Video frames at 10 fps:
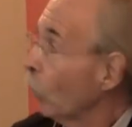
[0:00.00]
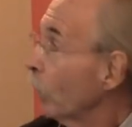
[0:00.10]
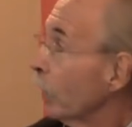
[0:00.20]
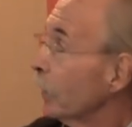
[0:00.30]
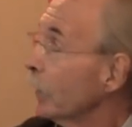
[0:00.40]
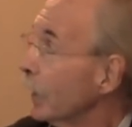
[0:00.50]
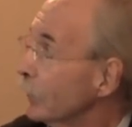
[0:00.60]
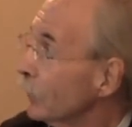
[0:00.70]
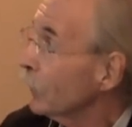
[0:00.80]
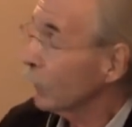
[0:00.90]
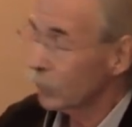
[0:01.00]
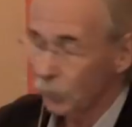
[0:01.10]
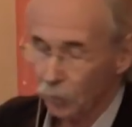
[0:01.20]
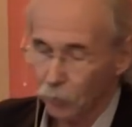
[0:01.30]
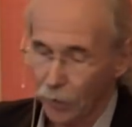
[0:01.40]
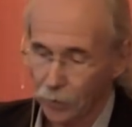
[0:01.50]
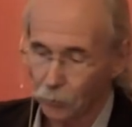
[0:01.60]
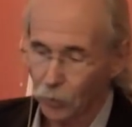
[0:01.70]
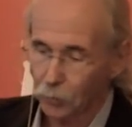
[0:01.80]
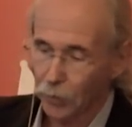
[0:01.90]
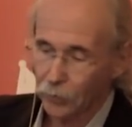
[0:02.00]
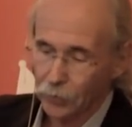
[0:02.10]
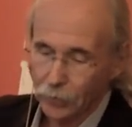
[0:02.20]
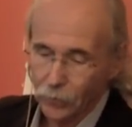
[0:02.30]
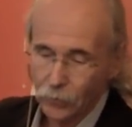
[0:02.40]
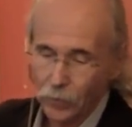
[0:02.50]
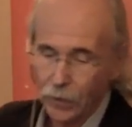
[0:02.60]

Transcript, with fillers: One of the nice things about writing a book about the Gilded